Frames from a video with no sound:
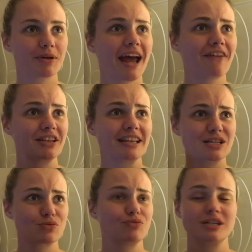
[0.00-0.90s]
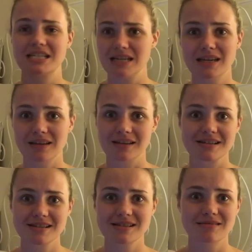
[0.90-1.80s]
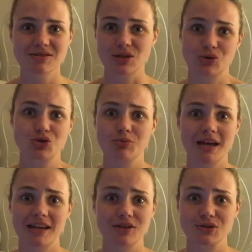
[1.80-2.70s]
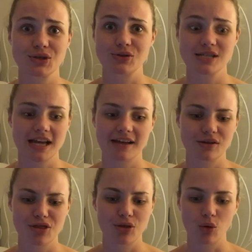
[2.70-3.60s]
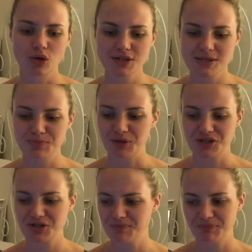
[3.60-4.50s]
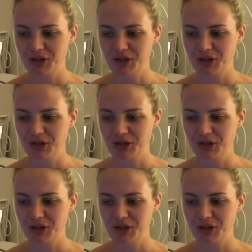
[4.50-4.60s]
but having these ridiculous social media associated thoughts, which,